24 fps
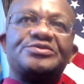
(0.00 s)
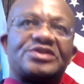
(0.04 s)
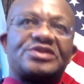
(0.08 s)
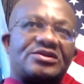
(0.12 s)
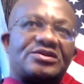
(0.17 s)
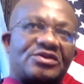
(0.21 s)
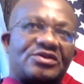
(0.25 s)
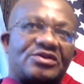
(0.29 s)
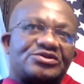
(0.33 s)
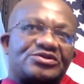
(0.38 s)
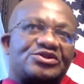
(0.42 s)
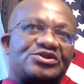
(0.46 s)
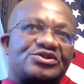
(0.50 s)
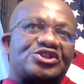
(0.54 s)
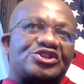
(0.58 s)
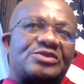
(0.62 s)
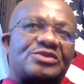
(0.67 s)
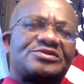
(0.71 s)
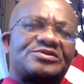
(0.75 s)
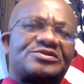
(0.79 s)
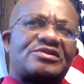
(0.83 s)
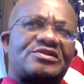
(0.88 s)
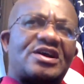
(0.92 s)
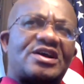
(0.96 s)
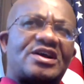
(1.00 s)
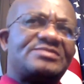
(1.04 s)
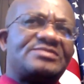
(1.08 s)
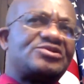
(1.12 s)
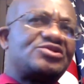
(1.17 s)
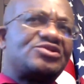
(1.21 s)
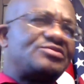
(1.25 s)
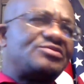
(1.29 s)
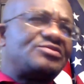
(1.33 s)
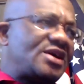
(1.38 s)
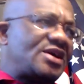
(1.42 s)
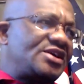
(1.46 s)
You can also
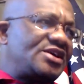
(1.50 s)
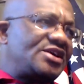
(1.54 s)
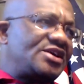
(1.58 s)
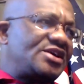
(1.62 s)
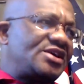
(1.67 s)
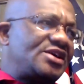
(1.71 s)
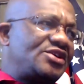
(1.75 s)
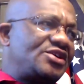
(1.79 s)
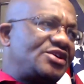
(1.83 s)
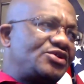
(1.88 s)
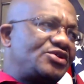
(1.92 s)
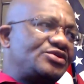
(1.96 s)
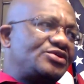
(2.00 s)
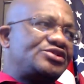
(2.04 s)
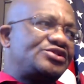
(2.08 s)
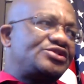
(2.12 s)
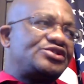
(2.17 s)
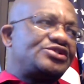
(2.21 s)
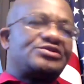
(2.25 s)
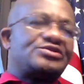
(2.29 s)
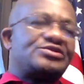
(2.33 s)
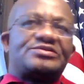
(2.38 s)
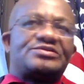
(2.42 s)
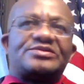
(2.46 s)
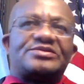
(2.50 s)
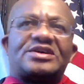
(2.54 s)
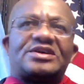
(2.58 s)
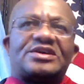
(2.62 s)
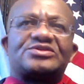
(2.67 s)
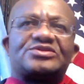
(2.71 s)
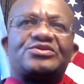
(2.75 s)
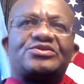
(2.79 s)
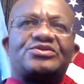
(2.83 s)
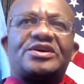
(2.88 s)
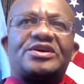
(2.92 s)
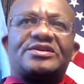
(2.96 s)
subscribe to my YouTube
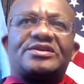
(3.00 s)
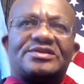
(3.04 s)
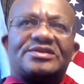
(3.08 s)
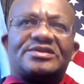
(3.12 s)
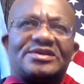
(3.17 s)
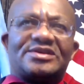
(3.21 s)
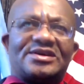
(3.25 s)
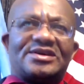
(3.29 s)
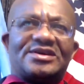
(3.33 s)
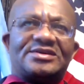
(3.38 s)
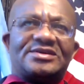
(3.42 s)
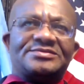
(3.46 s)
as well.